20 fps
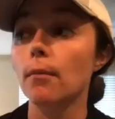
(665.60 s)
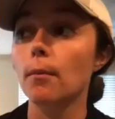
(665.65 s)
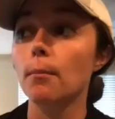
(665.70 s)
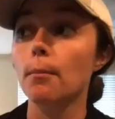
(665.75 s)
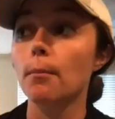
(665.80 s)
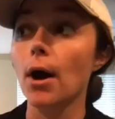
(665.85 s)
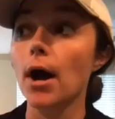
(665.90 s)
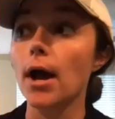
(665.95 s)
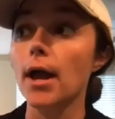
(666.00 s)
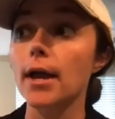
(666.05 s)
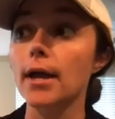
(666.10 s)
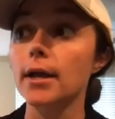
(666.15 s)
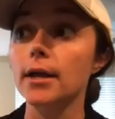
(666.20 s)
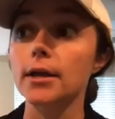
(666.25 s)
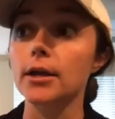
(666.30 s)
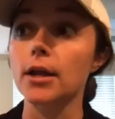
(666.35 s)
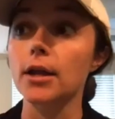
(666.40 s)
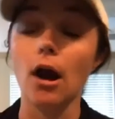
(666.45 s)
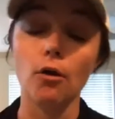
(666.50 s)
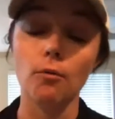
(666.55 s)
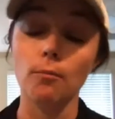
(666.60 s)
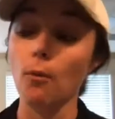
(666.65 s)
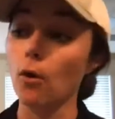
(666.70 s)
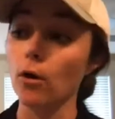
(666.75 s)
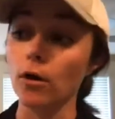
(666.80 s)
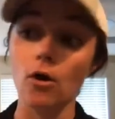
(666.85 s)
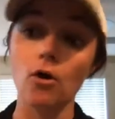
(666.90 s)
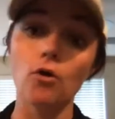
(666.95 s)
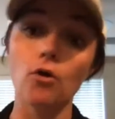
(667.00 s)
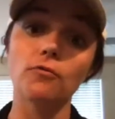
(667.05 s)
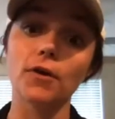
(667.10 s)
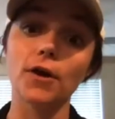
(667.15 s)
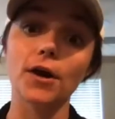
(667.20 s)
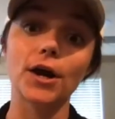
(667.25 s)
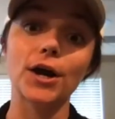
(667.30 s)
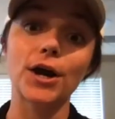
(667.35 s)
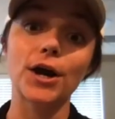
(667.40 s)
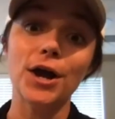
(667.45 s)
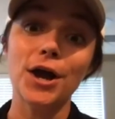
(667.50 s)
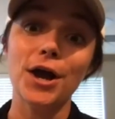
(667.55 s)
But,
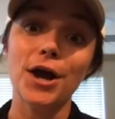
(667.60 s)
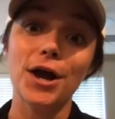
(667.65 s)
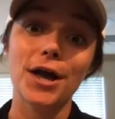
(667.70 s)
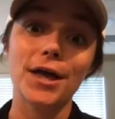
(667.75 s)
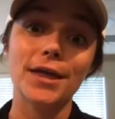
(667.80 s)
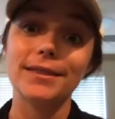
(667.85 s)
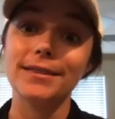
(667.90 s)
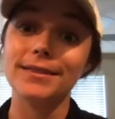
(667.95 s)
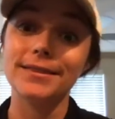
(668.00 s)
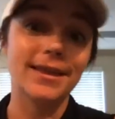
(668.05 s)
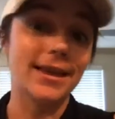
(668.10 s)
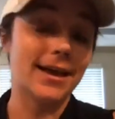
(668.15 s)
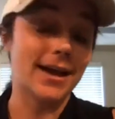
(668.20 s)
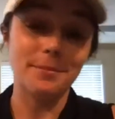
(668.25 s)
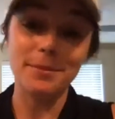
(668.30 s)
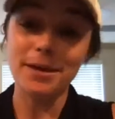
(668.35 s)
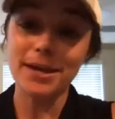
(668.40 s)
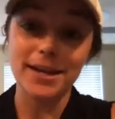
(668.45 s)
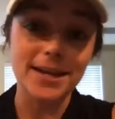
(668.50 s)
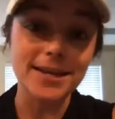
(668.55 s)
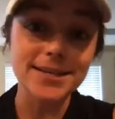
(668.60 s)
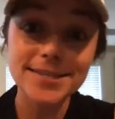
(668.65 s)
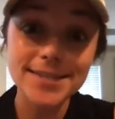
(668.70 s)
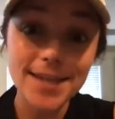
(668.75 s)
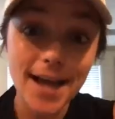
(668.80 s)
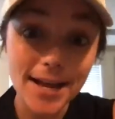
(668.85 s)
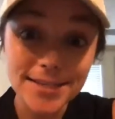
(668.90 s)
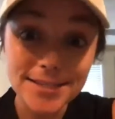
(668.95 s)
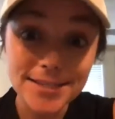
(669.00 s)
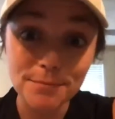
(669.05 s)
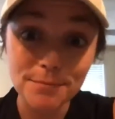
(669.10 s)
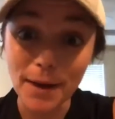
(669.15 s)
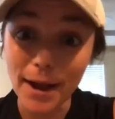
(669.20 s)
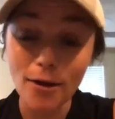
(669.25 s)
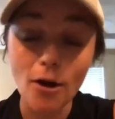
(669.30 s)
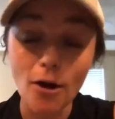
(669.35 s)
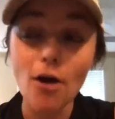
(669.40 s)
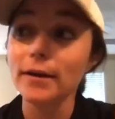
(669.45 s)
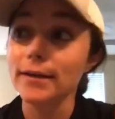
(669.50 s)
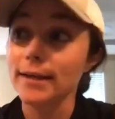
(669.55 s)
moreover, I mean, his stats, by
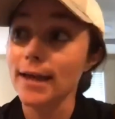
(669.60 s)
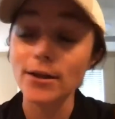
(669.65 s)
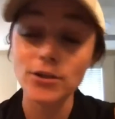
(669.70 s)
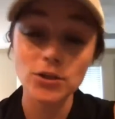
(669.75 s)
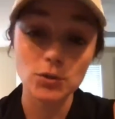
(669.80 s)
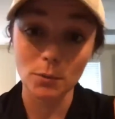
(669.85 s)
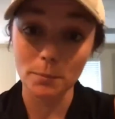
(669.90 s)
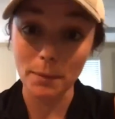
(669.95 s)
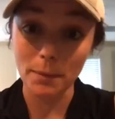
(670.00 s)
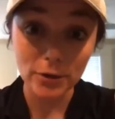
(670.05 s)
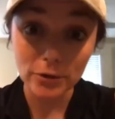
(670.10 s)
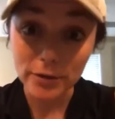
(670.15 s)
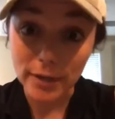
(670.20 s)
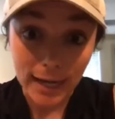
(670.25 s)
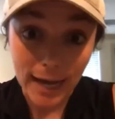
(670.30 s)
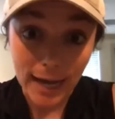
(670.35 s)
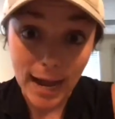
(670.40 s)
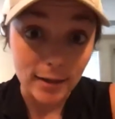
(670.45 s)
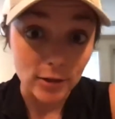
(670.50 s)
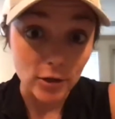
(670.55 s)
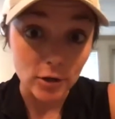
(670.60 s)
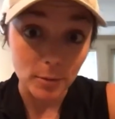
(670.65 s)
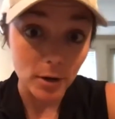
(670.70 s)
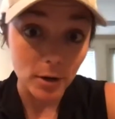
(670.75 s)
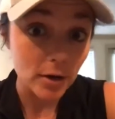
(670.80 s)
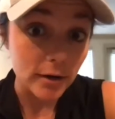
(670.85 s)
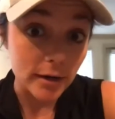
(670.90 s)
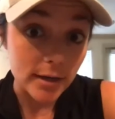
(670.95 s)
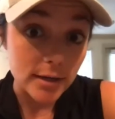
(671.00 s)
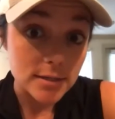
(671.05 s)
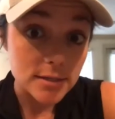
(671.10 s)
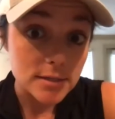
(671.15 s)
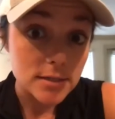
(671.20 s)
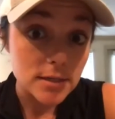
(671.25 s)
all accounts, were better than Kyler Murray's.